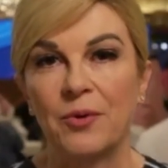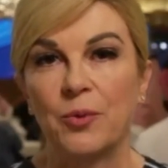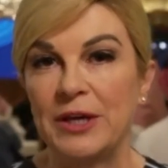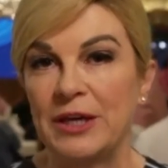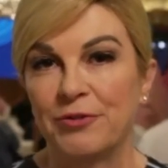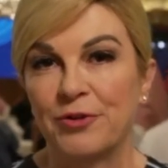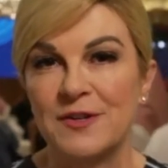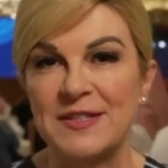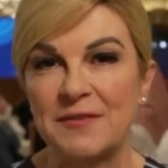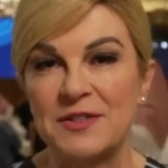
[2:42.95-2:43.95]
We, of
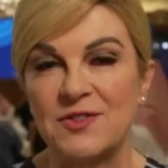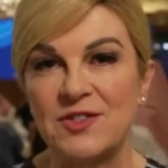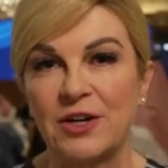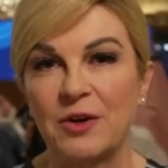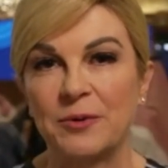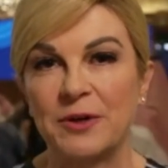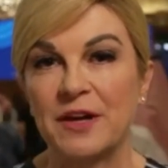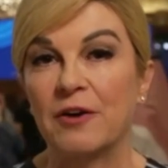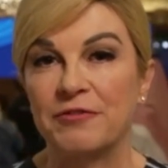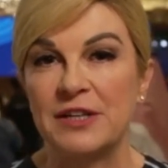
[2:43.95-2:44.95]
course, have to start with
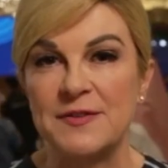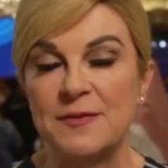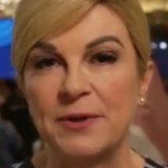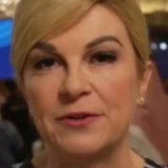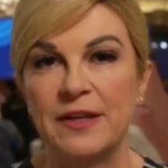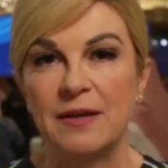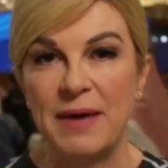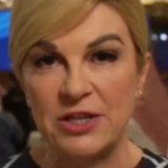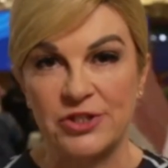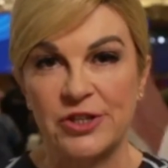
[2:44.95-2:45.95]
confidence building
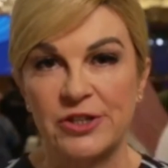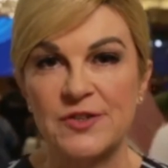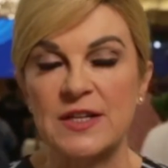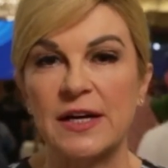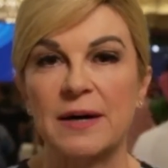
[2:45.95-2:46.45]
measures